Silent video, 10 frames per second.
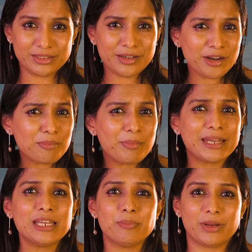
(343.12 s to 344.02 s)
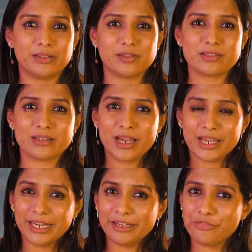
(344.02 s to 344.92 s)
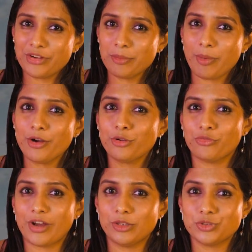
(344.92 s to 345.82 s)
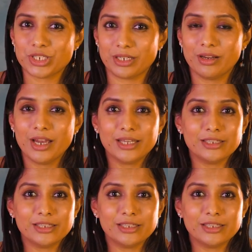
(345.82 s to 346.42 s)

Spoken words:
there are many players in different part of value chain.